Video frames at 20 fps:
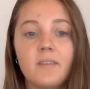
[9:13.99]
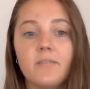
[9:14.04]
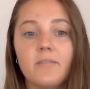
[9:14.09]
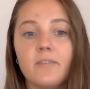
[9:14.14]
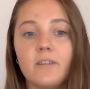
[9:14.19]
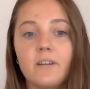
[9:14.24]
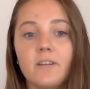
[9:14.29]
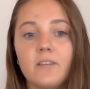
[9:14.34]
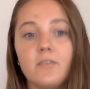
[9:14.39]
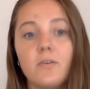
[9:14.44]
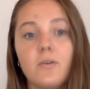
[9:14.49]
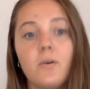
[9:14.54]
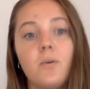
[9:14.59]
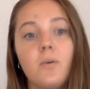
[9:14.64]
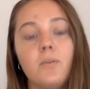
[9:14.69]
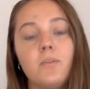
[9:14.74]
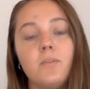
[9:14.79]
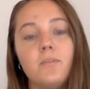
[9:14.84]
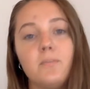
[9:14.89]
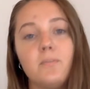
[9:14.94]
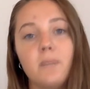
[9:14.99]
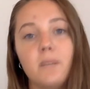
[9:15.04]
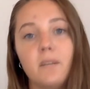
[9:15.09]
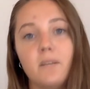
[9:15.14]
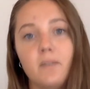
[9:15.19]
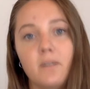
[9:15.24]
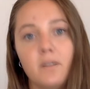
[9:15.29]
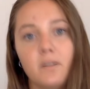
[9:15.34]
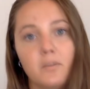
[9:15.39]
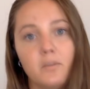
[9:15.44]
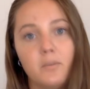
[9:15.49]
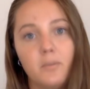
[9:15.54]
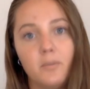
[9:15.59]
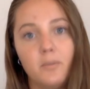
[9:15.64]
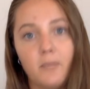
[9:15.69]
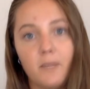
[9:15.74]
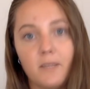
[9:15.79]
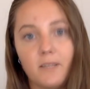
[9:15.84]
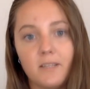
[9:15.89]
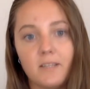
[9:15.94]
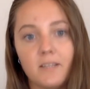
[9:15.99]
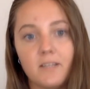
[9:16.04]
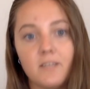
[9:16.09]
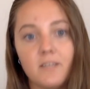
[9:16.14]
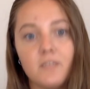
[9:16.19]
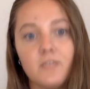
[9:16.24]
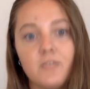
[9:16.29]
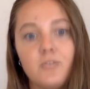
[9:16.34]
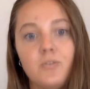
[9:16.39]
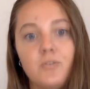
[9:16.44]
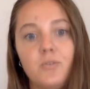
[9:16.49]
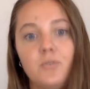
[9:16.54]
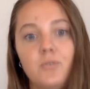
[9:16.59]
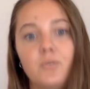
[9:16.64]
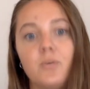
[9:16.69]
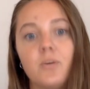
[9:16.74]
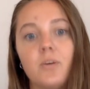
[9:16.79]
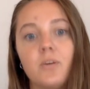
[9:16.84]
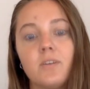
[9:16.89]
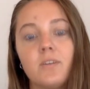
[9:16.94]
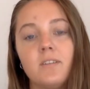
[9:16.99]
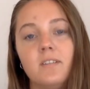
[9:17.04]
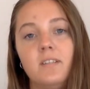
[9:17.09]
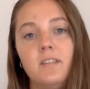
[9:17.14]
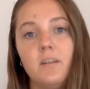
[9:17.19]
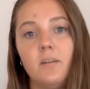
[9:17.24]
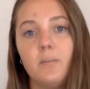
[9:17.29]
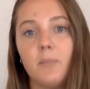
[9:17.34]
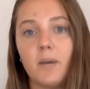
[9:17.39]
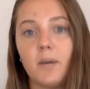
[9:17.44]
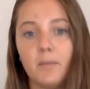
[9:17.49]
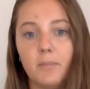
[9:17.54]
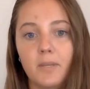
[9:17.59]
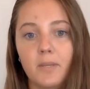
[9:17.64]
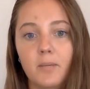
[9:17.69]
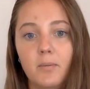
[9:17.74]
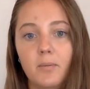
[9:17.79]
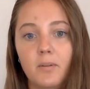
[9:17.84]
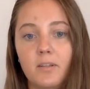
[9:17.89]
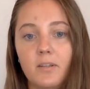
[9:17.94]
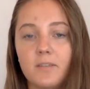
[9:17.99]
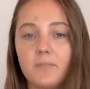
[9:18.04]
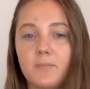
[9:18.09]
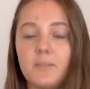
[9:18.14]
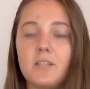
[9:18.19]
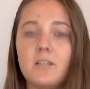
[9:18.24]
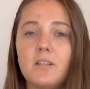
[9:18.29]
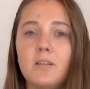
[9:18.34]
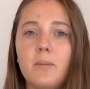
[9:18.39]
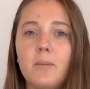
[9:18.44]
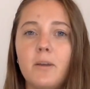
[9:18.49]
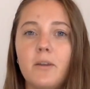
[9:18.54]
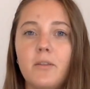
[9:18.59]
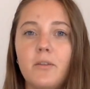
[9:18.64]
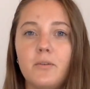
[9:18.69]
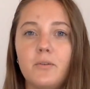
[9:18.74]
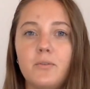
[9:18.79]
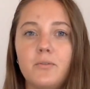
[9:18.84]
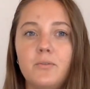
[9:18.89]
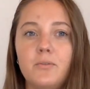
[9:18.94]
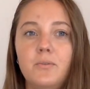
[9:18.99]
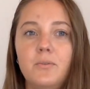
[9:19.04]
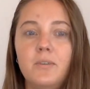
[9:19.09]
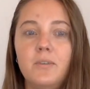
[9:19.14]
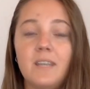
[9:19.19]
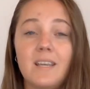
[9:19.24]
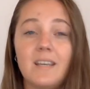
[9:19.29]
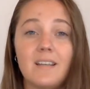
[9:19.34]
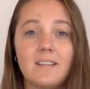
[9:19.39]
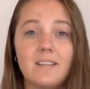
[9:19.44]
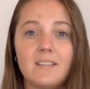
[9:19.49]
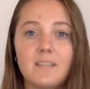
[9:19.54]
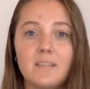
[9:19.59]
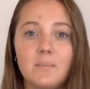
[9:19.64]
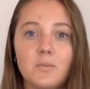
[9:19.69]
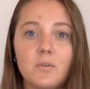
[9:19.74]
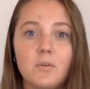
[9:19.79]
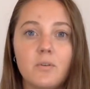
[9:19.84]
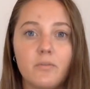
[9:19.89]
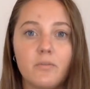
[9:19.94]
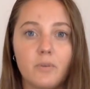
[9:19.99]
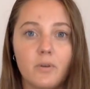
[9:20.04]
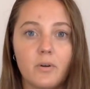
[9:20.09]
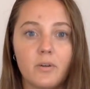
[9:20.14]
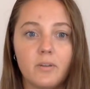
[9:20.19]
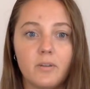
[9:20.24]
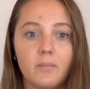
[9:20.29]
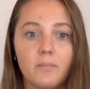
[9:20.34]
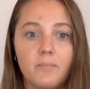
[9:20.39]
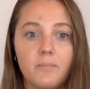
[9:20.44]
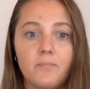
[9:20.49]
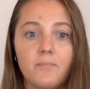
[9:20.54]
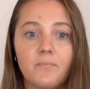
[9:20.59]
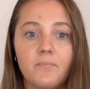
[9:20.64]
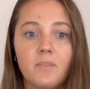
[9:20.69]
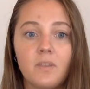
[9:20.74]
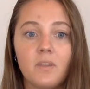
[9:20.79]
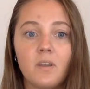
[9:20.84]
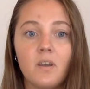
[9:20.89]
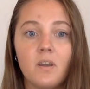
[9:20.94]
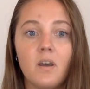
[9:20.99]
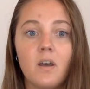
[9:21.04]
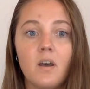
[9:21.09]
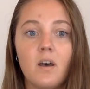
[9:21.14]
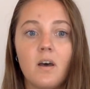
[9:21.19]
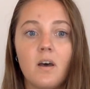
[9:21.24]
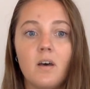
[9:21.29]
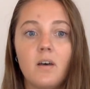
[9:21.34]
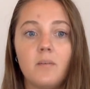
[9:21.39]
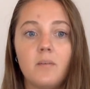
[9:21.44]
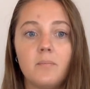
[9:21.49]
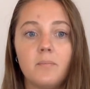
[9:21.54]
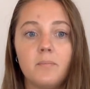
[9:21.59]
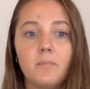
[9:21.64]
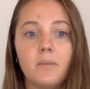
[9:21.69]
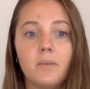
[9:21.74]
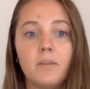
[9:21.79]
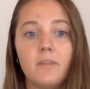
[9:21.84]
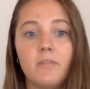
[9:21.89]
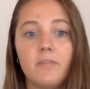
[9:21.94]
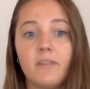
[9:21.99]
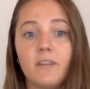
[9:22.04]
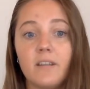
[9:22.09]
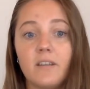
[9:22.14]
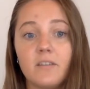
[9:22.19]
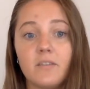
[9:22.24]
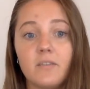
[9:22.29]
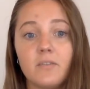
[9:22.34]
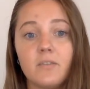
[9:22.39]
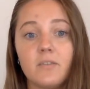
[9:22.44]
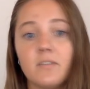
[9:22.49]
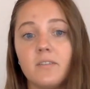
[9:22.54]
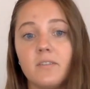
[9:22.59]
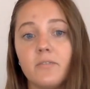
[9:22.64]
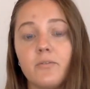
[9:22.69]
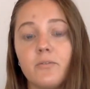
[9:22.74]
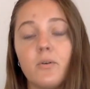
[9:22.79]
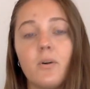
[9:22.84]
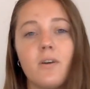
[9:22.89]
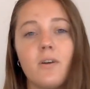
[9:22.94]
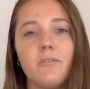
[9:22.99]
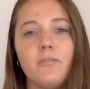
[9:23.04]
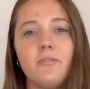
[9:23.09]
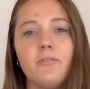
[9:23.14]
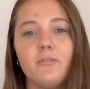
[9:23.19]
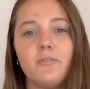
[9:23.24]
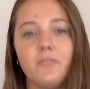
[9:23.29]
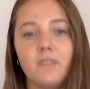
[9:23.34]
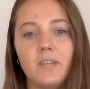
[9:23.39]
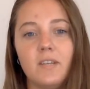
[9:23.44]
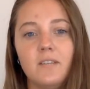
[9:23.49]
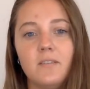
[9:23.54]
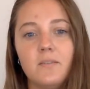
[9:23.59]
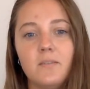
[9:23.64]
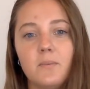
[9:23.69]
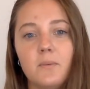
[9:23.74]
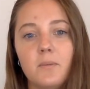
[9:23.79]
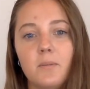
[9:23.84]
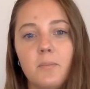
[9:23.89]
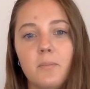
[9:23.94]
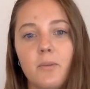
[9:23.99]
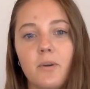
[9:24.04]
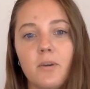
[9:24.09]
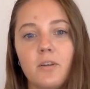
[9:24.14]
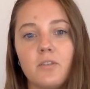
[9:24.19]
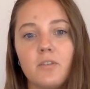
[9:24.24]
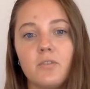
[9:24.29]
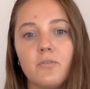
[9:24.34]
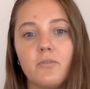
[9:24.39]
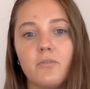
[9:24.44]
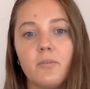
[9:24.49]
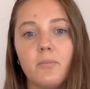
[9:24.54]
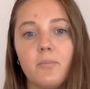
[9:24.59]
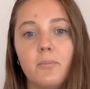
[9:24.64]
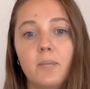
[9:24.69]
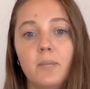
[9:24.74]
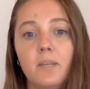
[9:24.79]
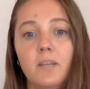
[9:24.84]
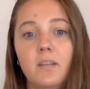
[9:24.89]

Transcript: Pfizer holds many valuable patents to drugs needed by people, especially by those who can't seem to afford them. And Pfizer is therefore often faced with pressure from